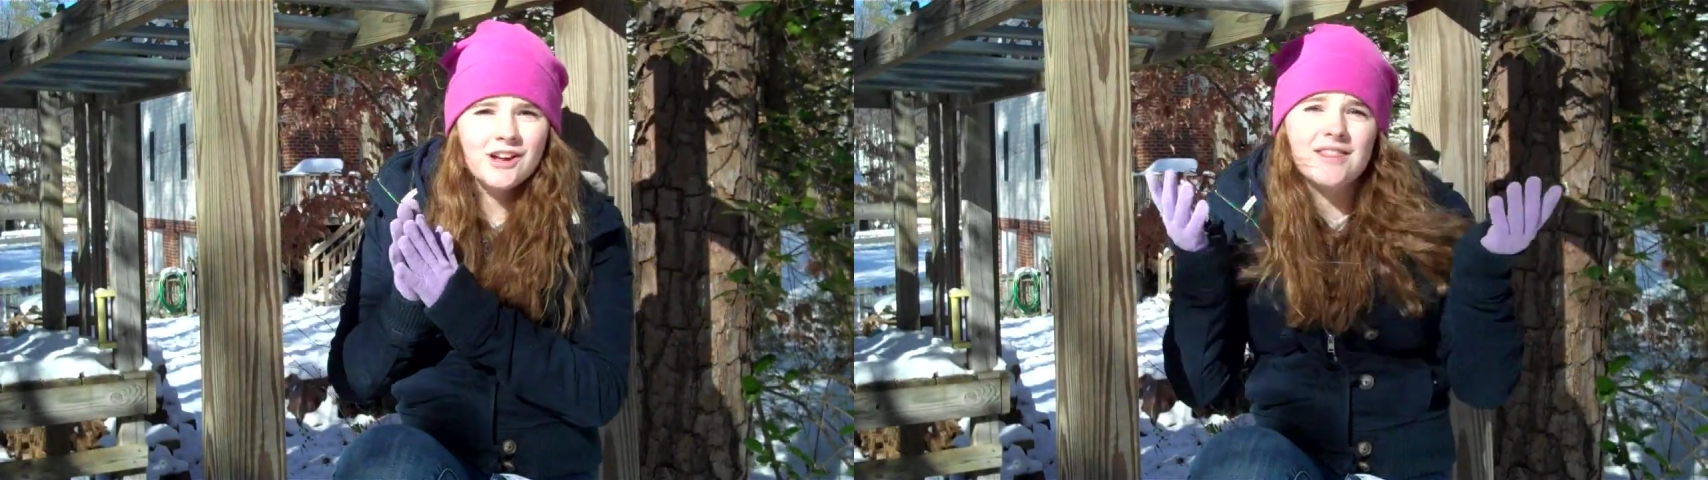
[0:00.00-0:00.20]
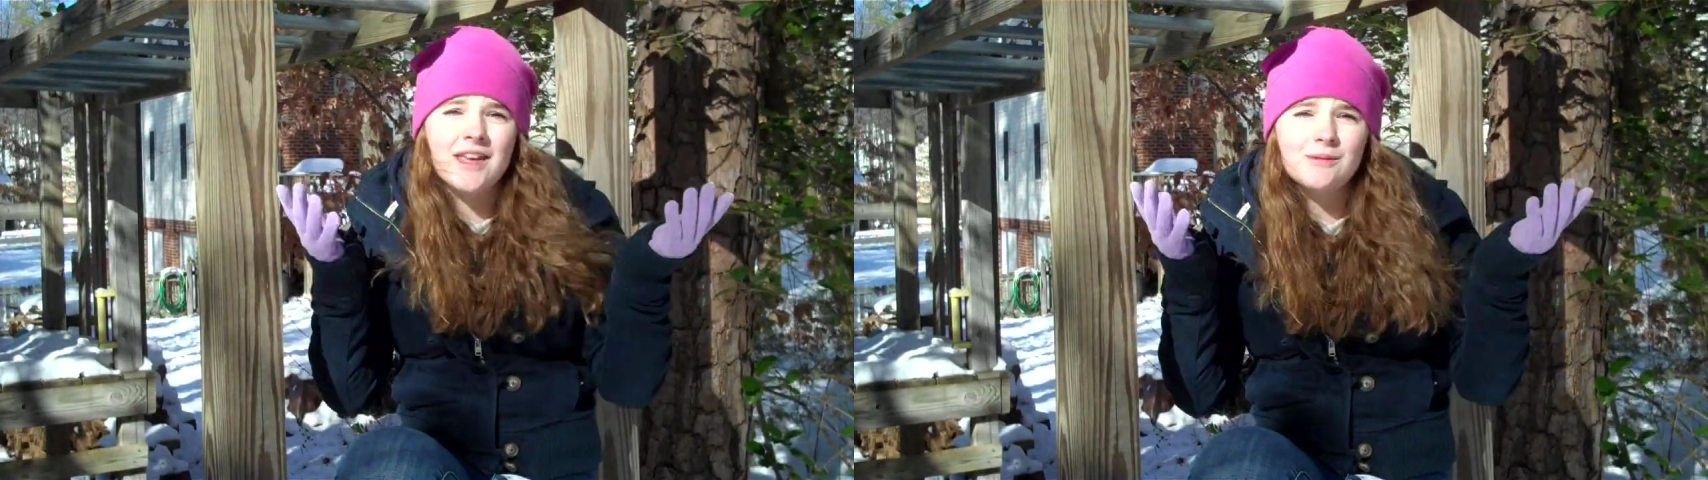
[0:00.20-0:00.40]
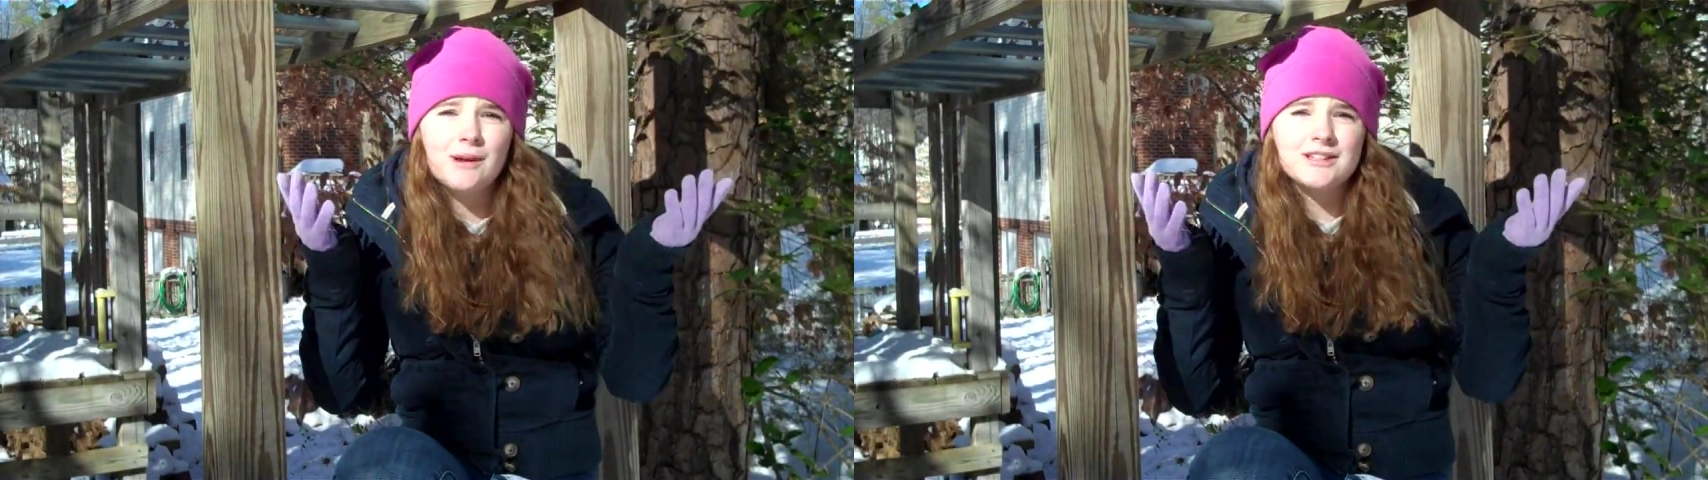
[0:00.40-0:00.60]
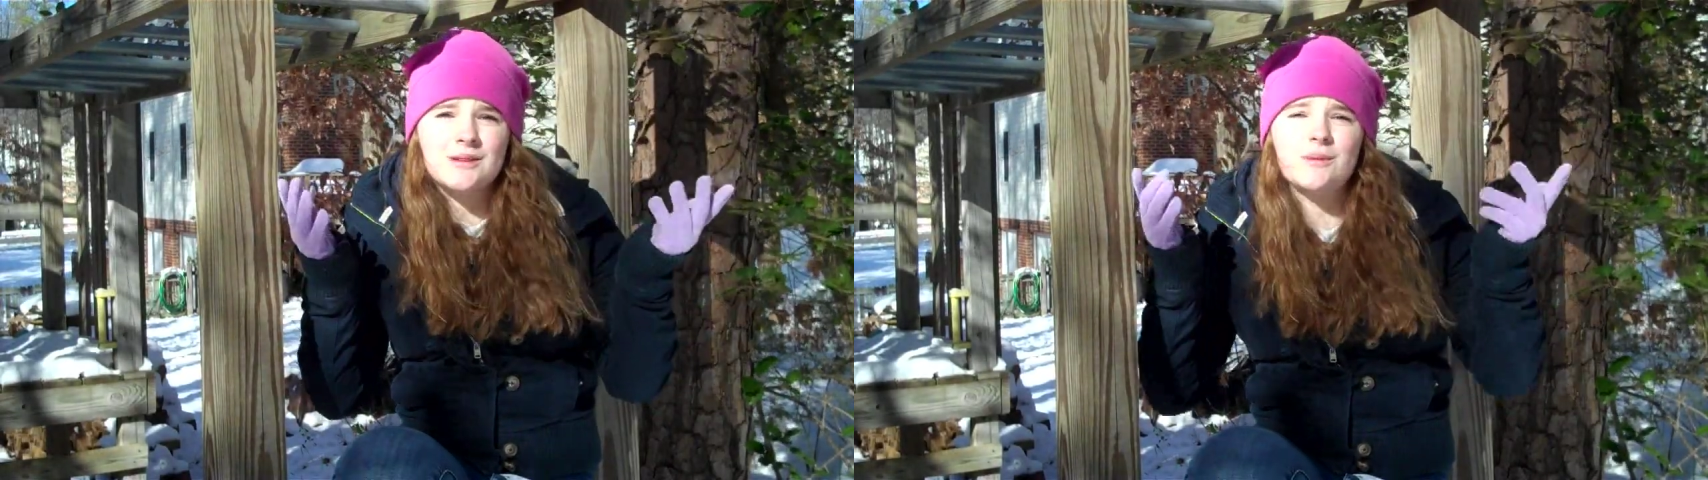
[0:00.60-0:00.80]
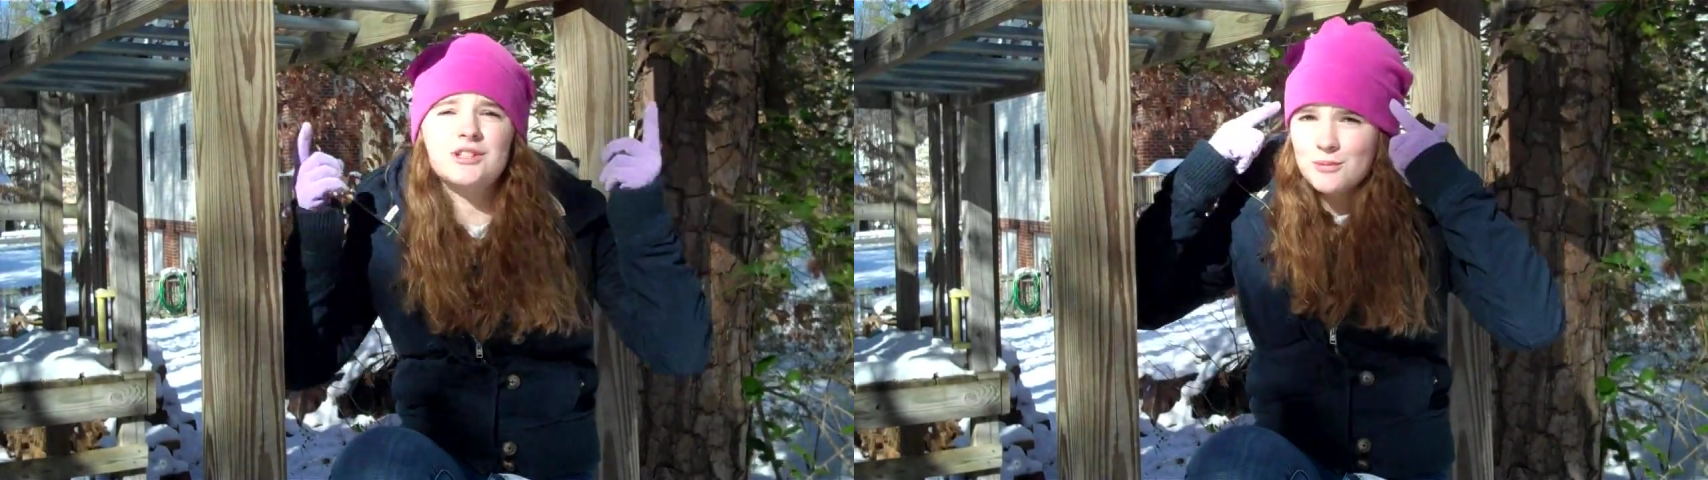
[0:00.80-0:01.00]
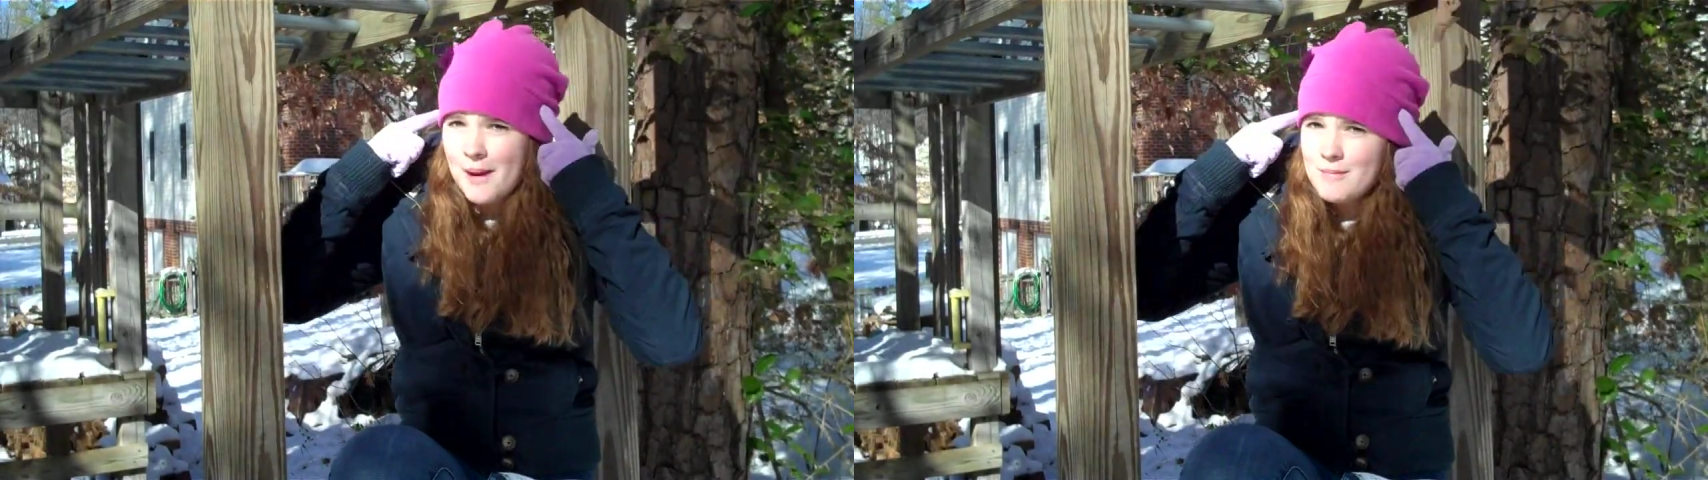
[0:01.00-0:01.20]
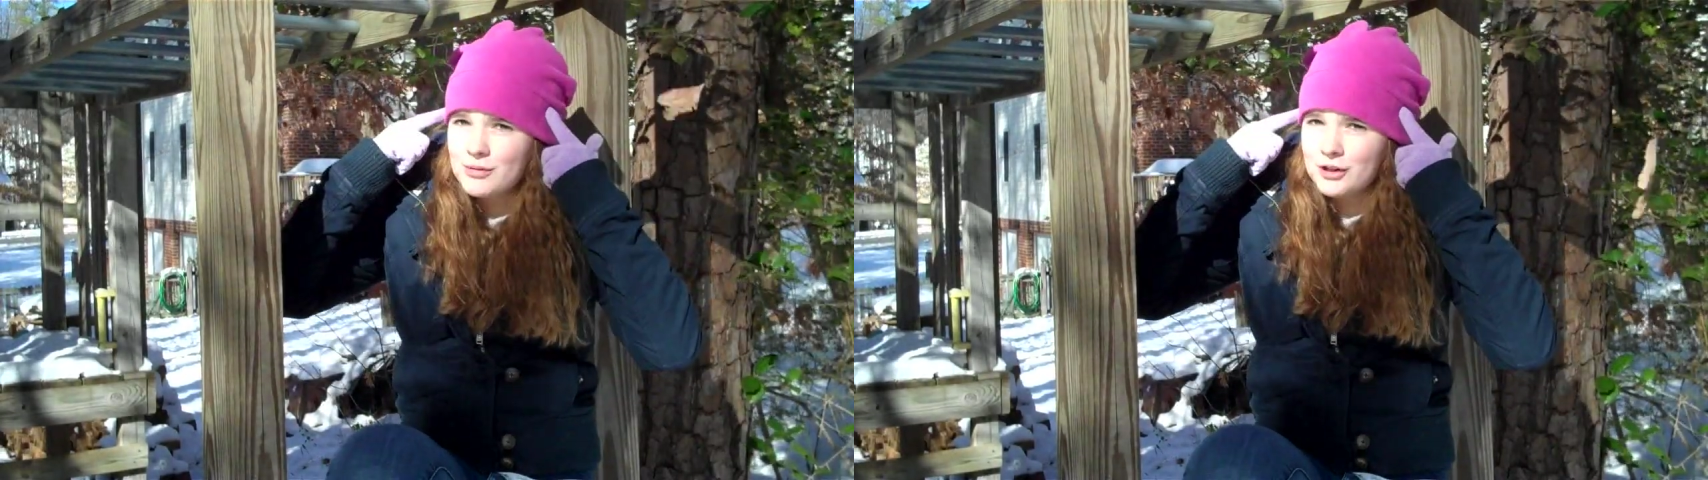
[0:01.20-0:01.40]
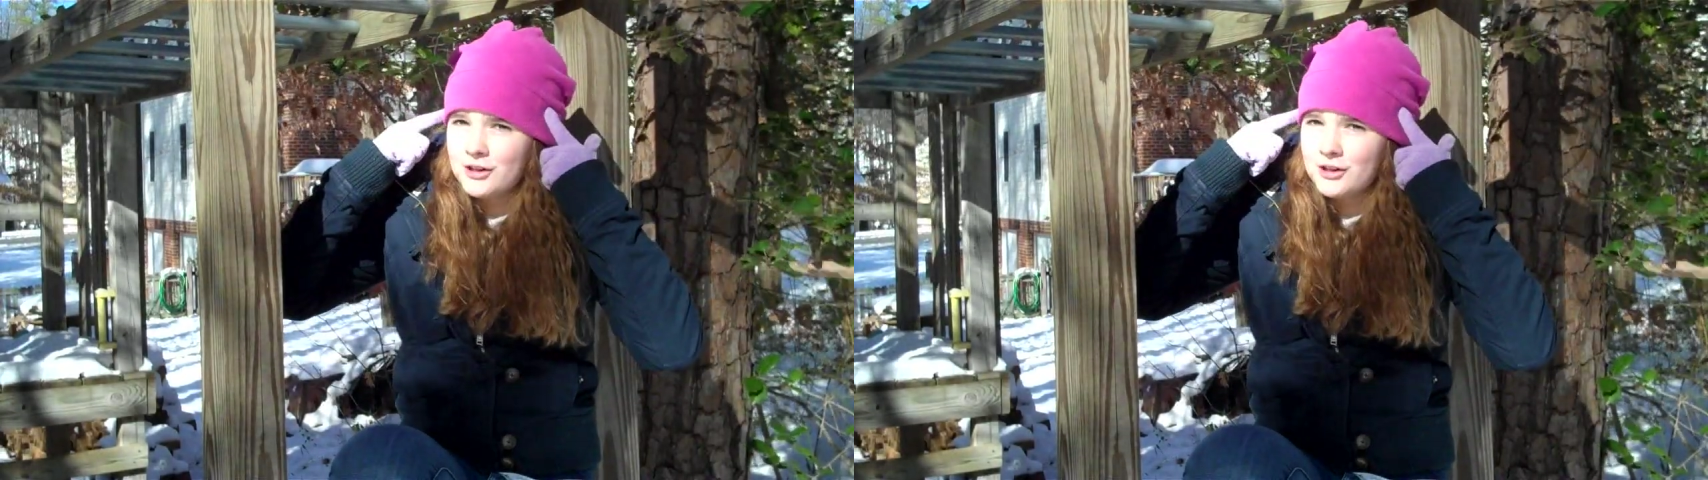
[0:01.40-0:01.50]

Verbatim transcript: and they made something to remember,